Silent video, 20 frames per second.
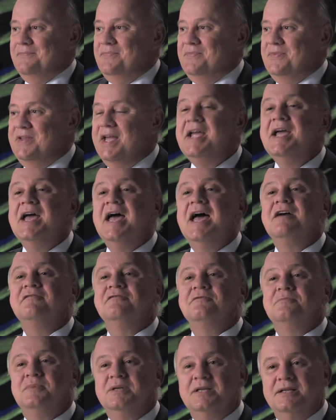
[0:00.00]
they
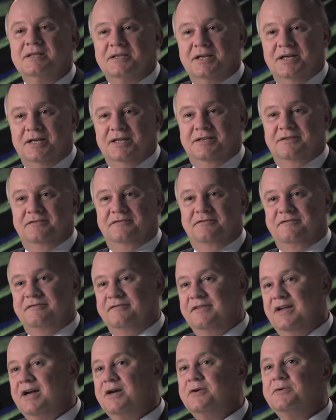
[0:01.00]
have been telling
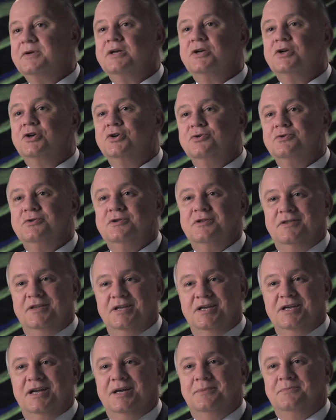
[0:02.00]
very good
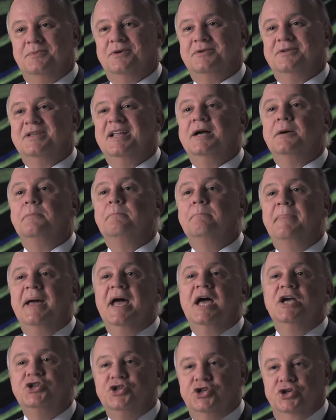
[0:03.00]
things about their
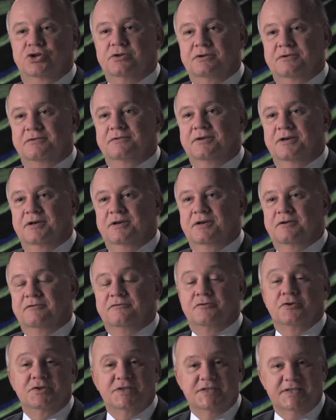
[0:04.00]
passion
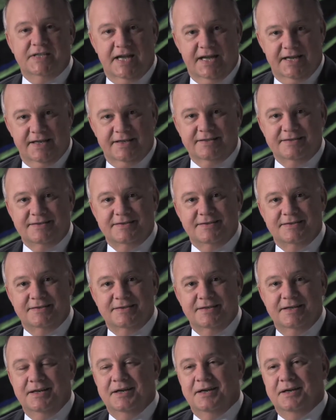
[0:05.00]
for
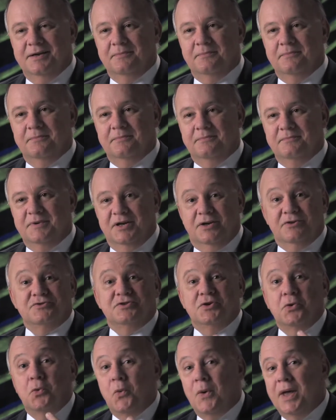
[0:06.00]
science
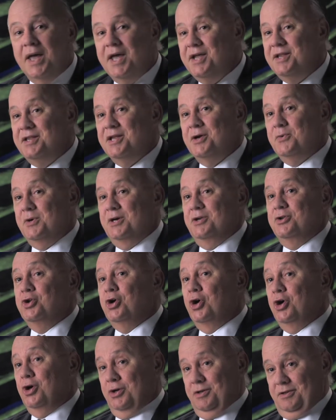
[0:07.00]
because the way they were
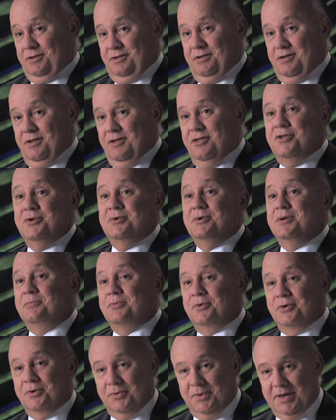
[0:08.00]
taught through the
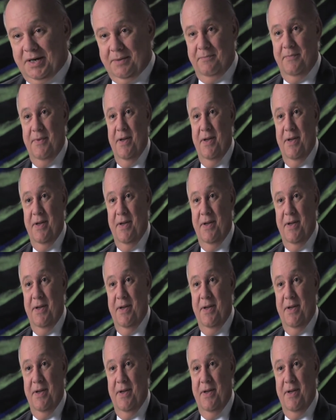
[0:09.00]
program.